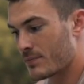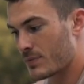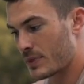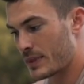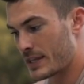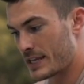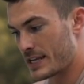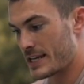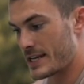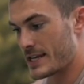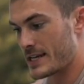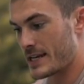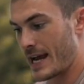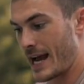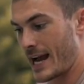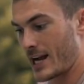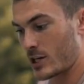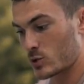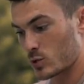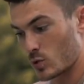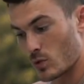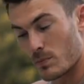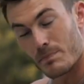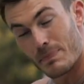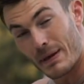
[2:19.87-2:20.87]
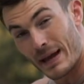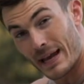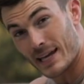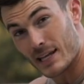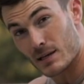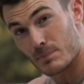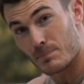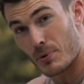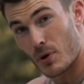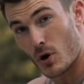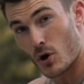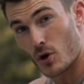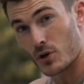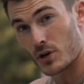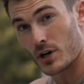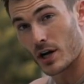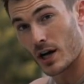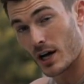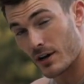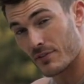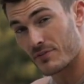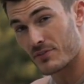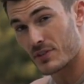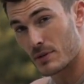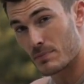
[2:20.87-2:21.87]
the actual band part
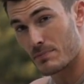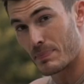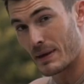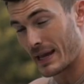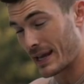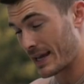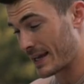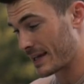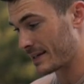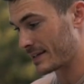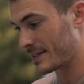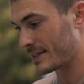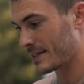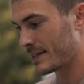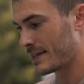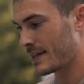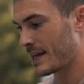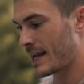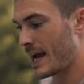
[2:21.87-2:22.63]
of the band,